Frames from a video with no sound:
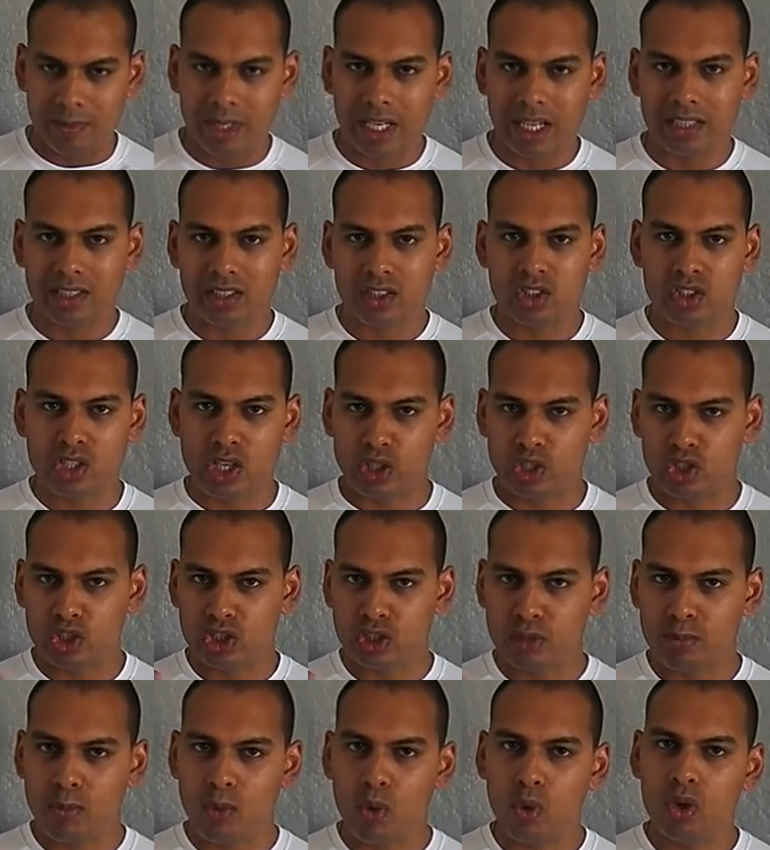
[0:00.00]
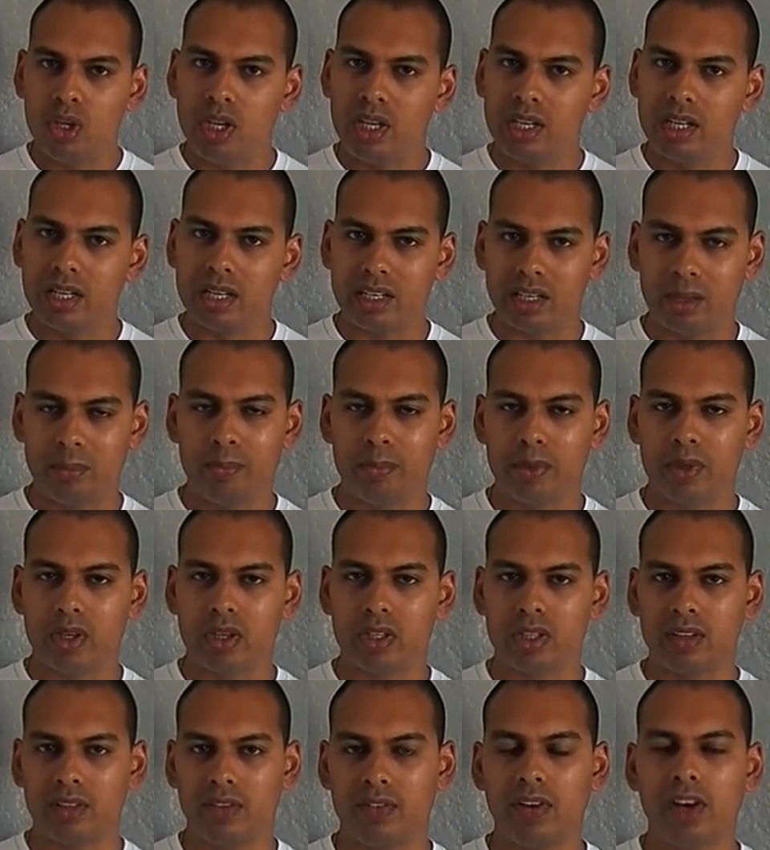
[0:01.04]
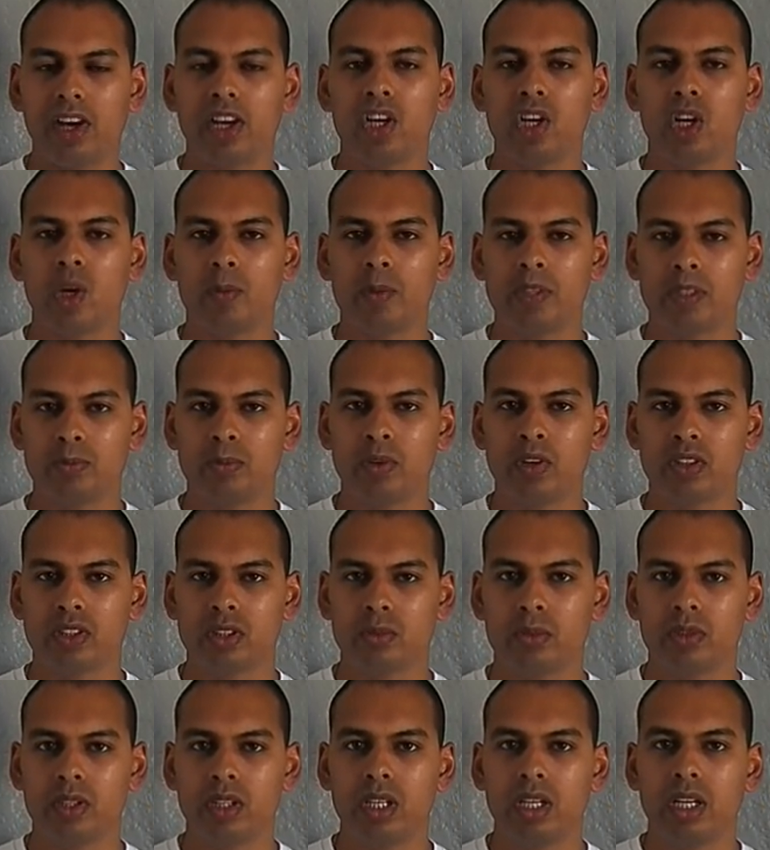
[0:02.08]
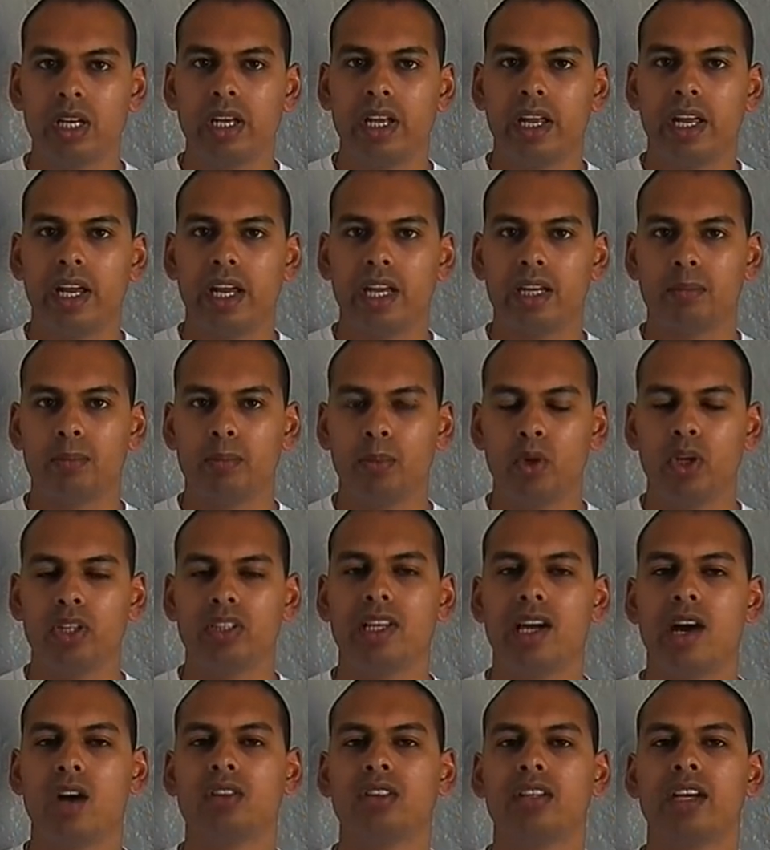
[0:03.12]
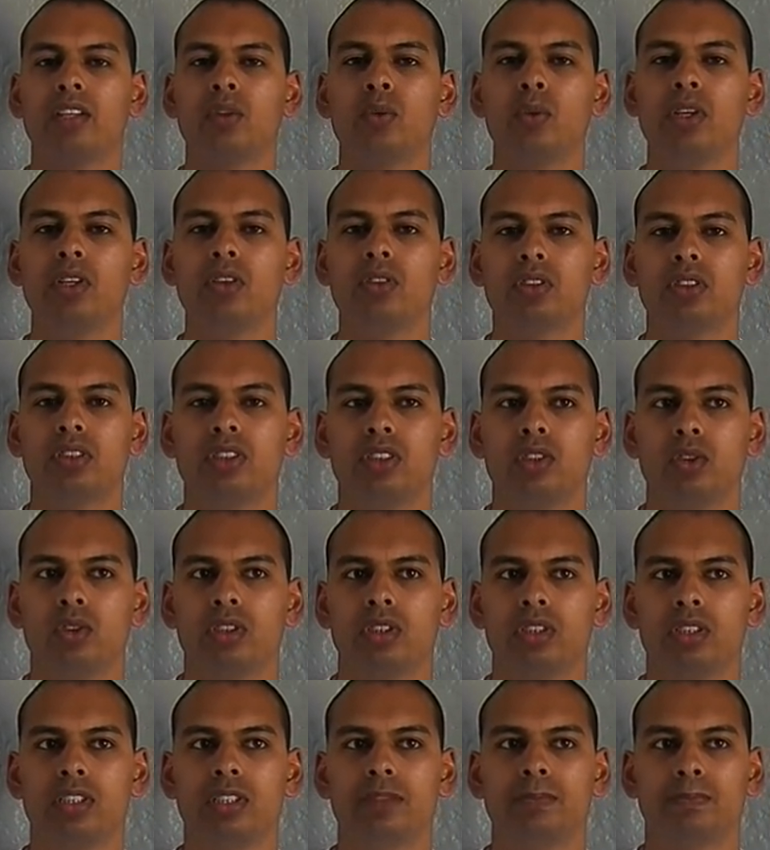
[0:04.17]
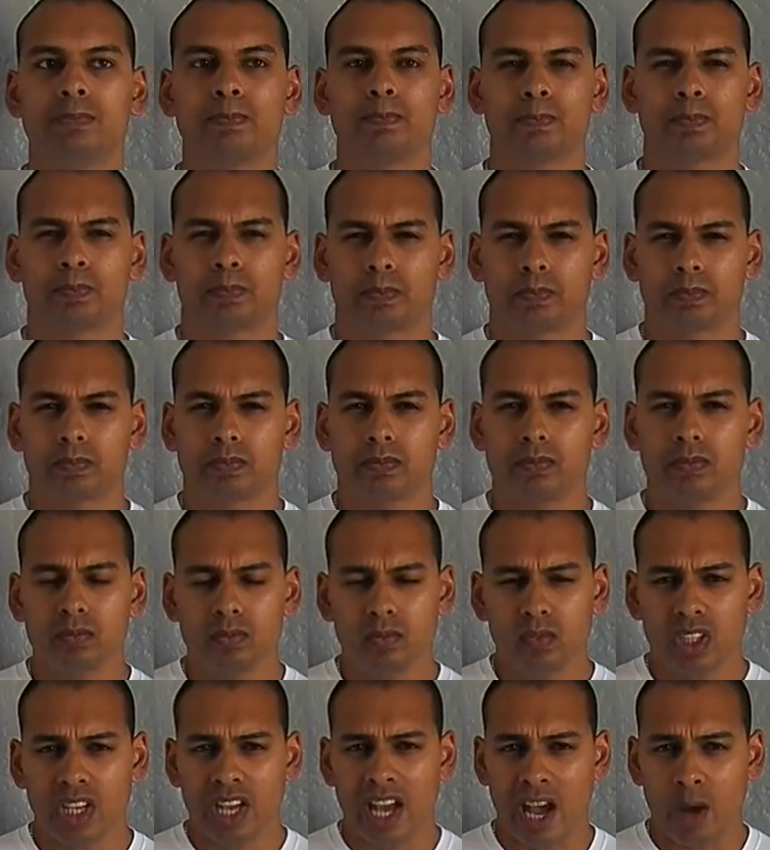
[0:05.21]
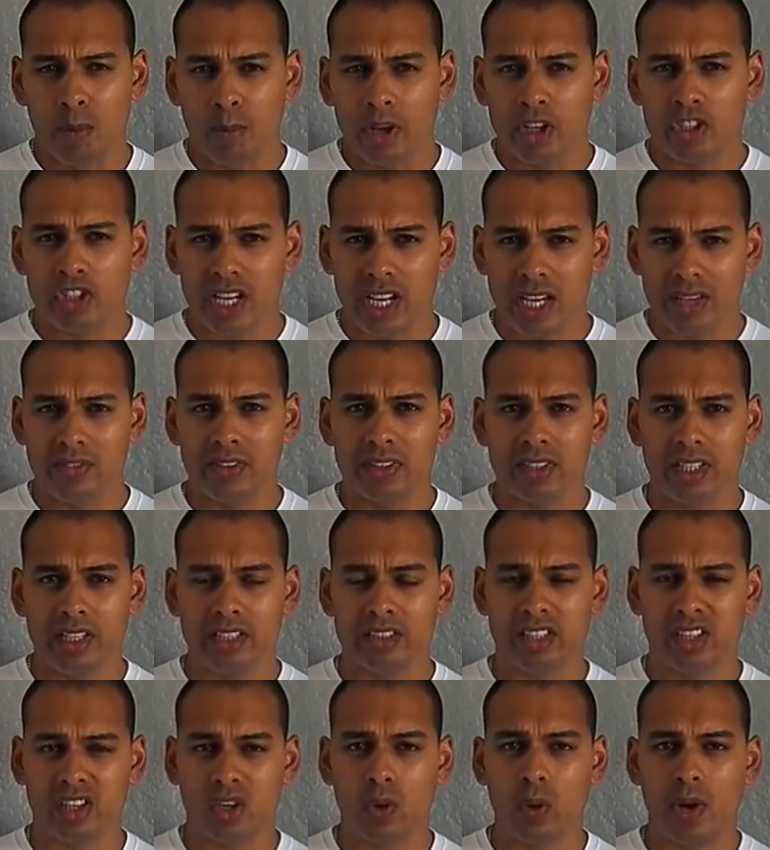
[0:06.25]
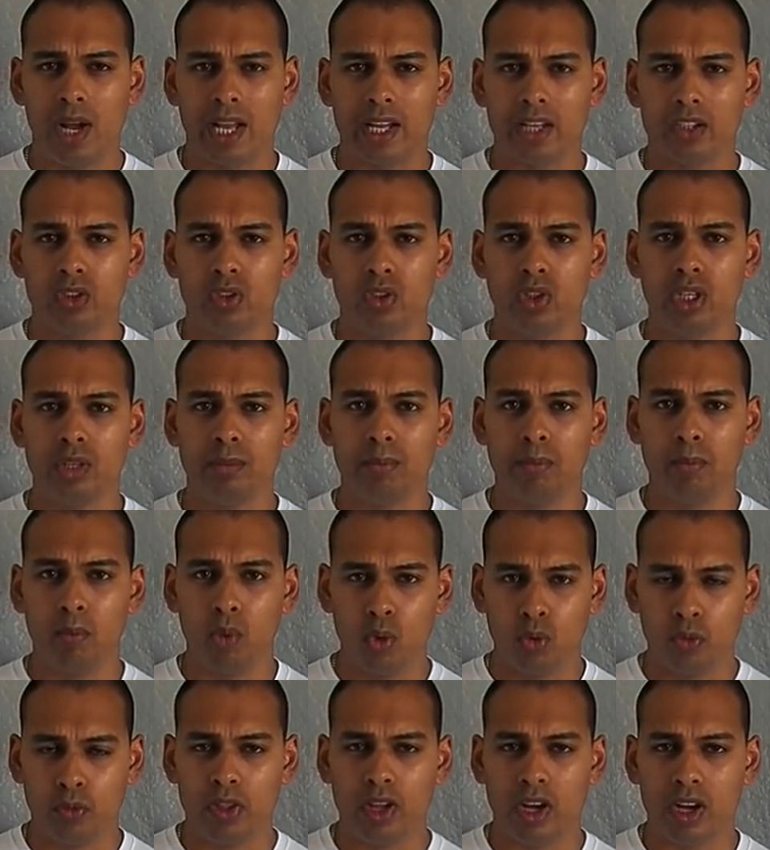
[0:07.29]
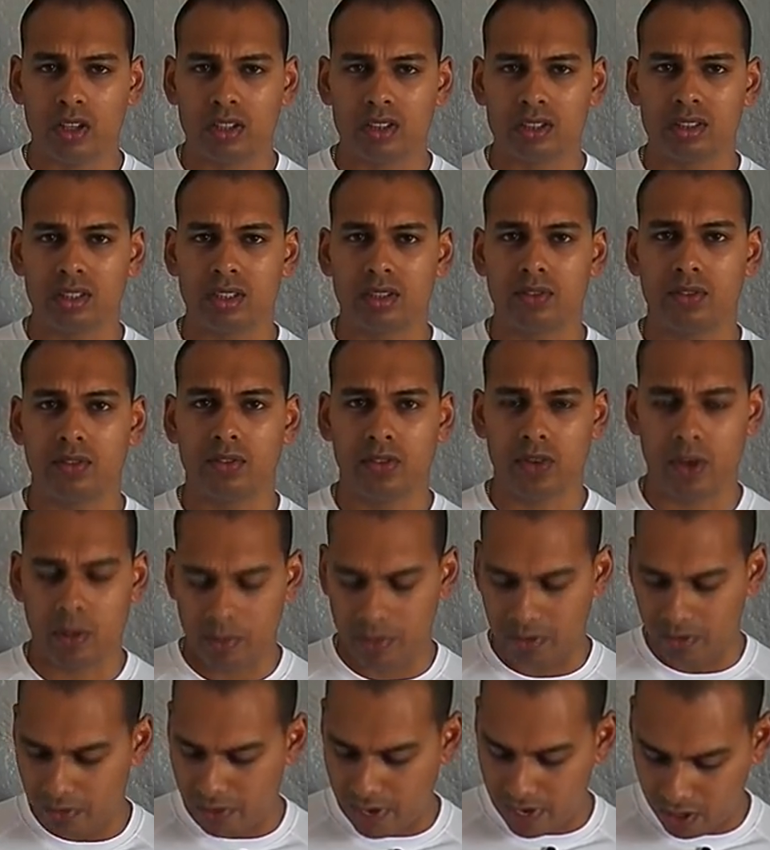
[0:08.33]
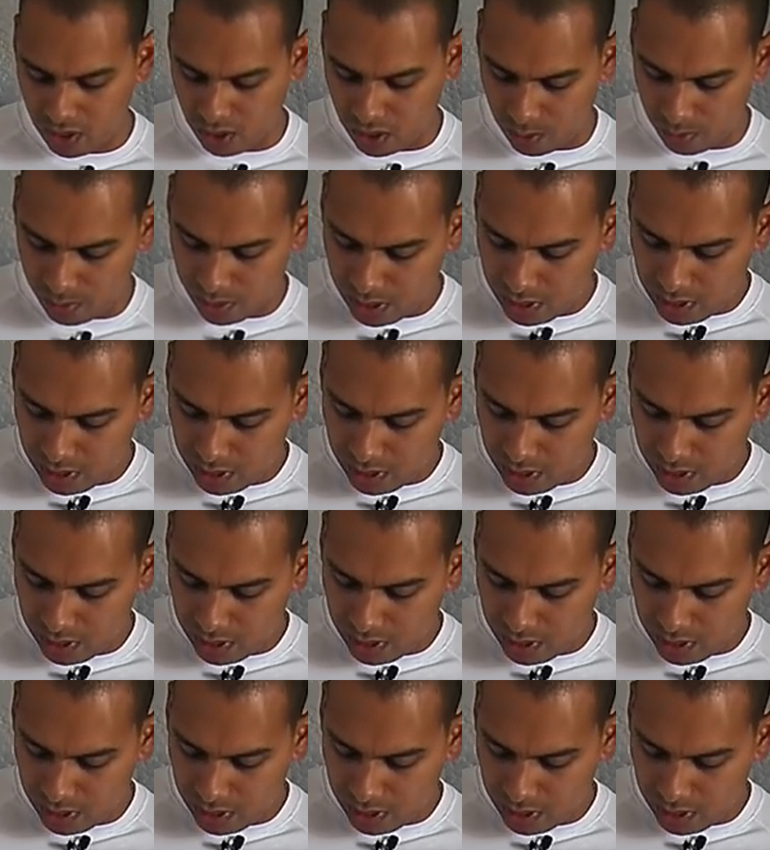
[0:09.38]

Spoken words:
going to get a smaller grip on the firearm as possible and pull it out. That way you'll see how much effort is required to remove the holster from the firearm.